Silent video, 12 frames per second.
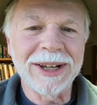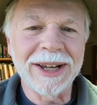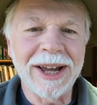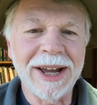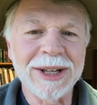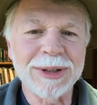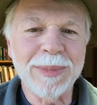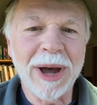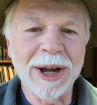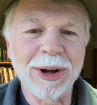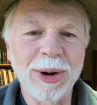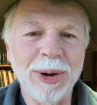as
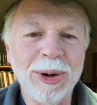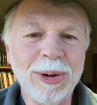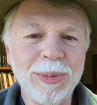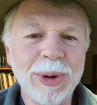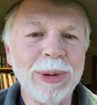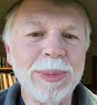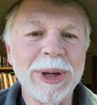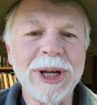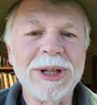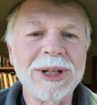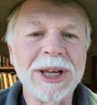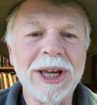my goal will be
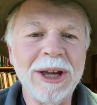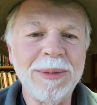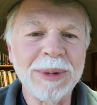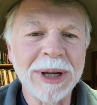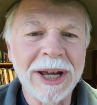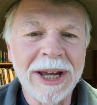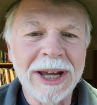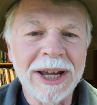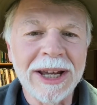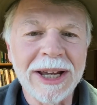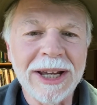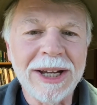to keep
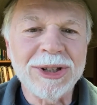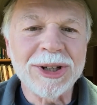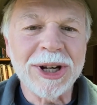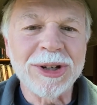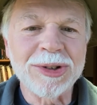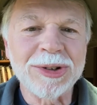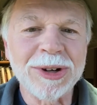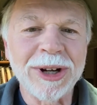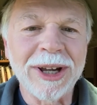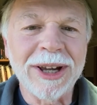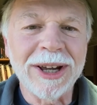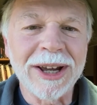each
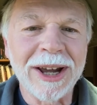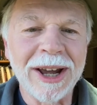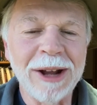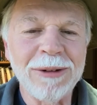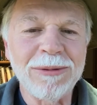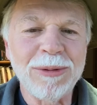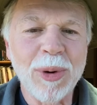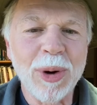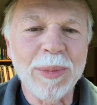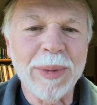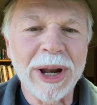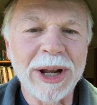entry at
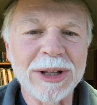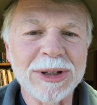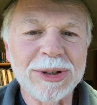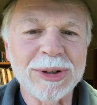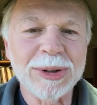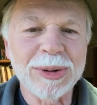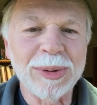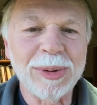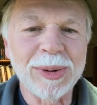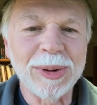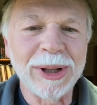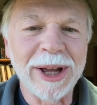4 minutes
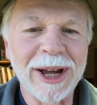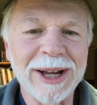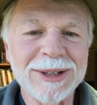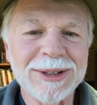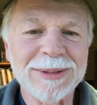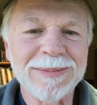or less.